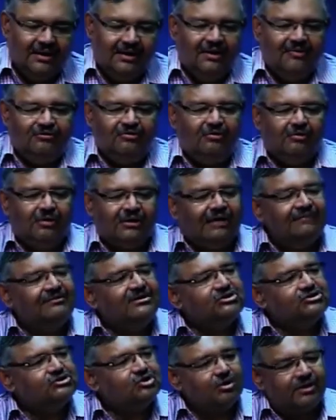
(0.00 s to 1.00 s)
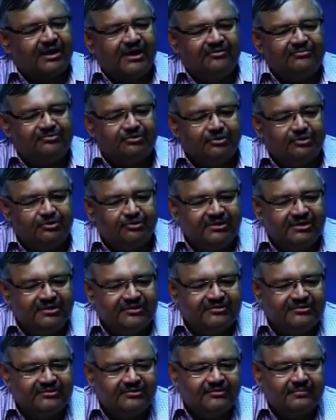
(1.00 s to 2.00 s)
So, what I will showcase to you
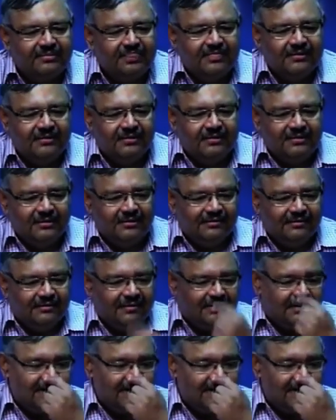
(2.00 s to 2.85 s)
is the